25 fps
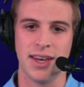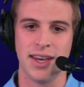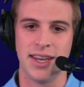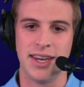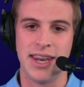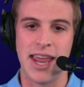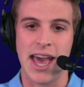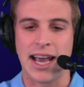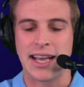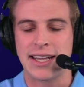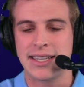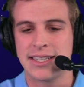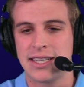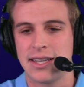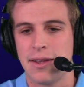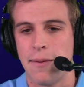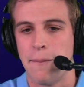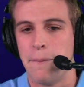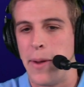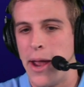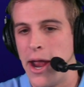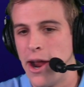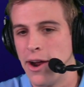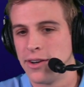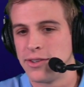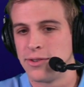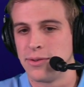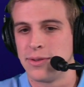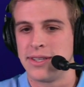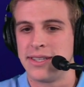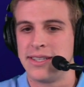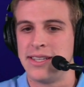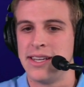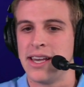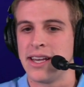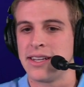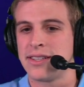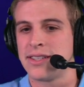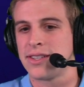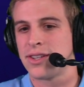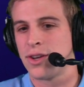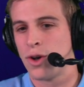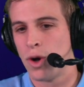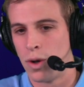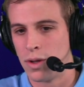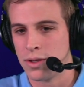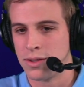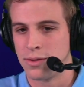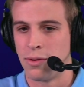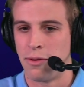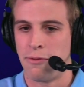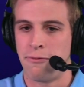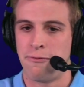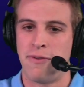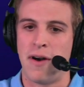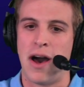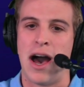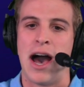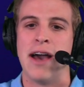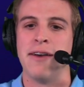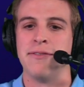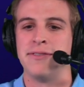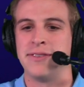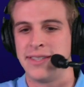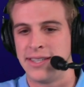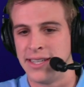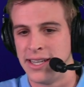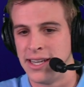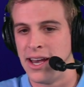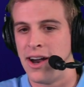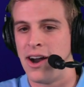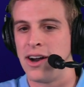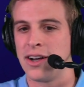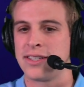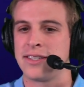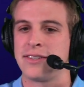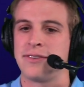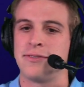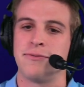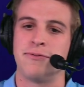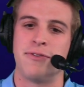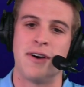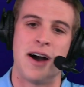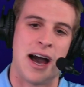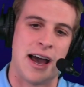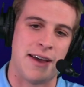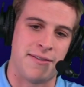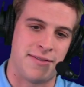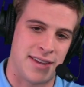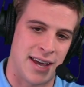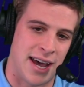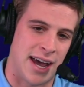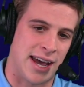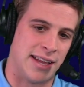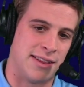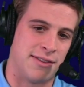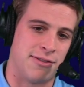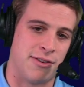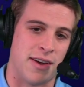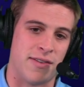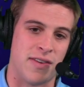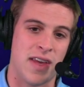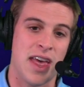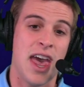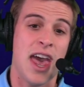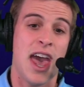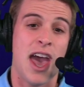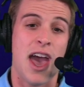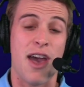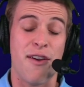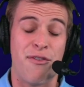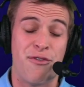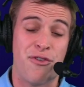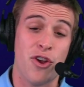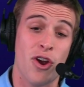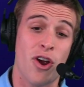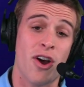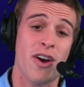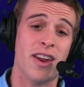Next, Bears with six, Colts with five, Seahawks five, Titans five. If you're